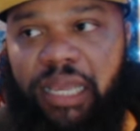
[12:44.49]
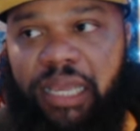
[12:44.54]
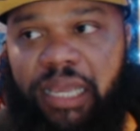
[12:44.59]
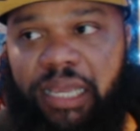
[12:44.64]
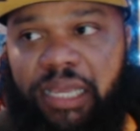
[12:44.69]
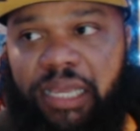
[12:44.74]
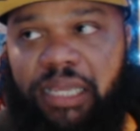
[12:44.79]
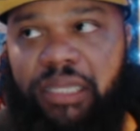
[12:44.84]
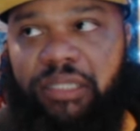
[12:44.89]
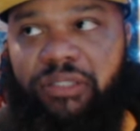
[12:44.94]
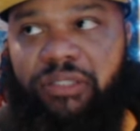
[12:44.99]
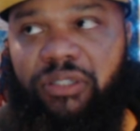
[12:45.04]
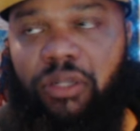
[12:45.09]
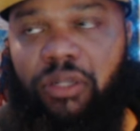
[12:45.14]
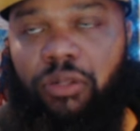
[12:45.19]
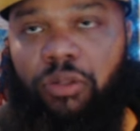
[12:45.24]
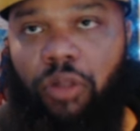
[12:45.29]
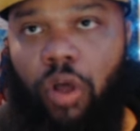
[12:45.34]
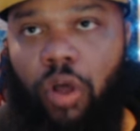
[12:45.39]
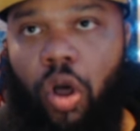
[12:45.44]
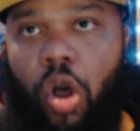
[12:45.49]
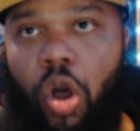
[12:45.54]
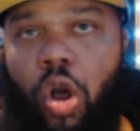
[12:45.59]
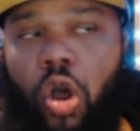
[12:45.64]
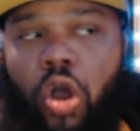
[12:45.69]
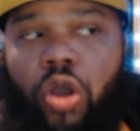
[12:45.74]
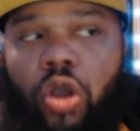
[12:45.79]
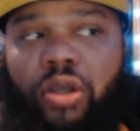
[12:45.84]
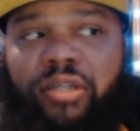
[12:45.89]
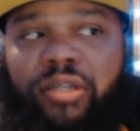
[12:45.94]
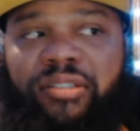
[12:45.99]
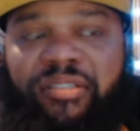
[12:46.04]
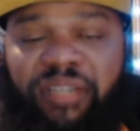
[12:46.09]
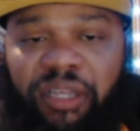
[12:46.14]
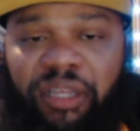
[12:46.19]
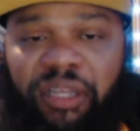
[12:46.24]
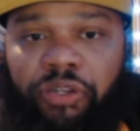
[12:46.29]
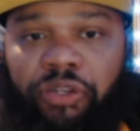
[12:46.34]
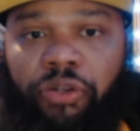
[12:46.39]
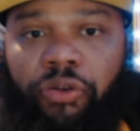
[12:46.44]
his long
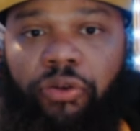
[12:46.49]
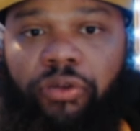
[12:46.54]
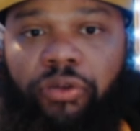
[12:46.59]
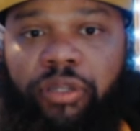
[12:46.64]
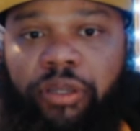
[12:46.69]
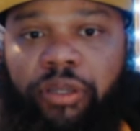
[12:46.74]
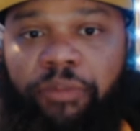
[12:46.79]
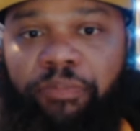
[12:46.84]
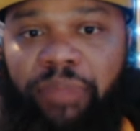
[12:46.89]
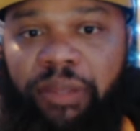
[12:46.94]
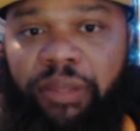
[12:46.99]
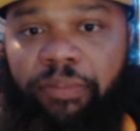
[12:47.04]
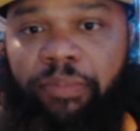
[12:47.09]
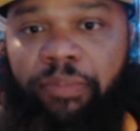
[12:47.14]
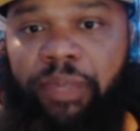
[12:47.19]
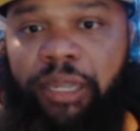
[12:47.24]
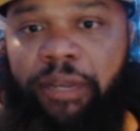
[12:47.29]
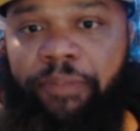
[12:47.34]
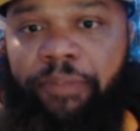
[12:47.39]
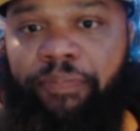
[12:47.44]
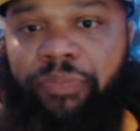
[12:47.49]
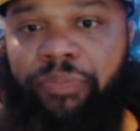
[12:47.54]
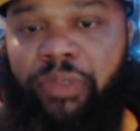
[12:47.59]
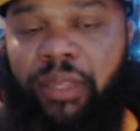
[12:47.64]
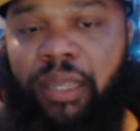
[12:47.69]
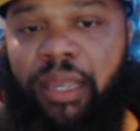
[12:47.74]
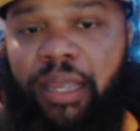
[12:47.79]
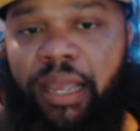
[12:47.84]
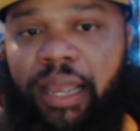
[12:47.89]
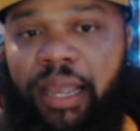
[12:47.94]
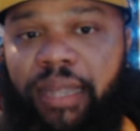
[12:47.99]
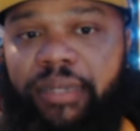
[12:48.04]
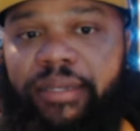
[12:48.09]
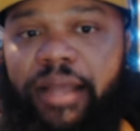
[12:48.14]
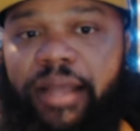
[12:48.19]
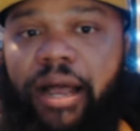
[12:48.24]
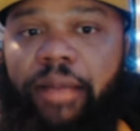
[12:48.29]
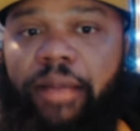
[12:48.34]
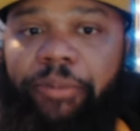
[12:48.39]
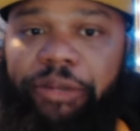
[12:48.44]
tenured commitment
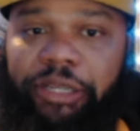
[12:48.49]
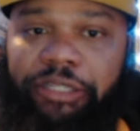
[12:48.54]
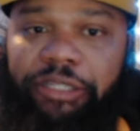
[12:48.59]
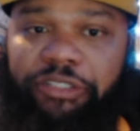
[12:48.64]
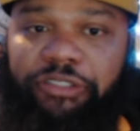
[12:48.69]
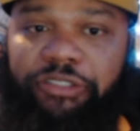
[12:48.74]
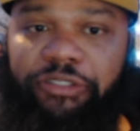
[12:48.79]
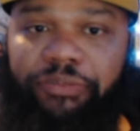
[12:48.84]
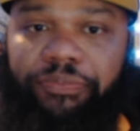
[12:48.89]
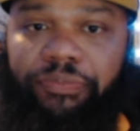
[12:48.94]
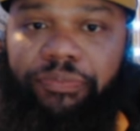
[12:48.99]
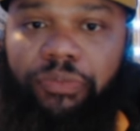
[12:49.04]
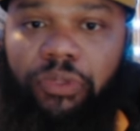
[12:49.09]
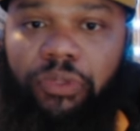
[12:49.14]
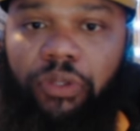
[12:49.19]
and dominance